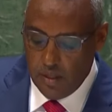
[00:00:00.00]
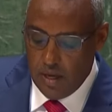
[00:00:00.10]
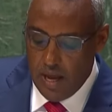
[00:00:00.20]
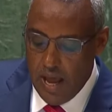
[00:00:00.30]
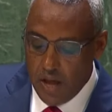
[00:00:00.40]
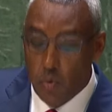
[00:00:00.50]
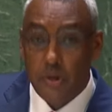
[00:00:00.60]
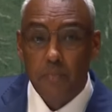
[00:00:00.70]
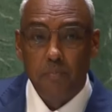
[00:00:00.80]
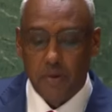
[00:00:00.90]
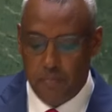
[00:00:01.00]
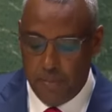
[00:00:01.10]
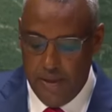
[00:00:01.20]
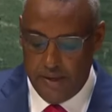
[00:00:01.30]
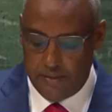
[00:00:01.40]
Are we
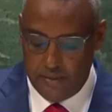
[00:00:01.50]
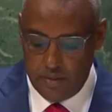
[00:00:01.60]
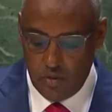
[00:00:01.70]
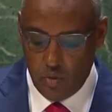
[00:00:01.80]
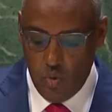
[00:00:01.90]
prepared to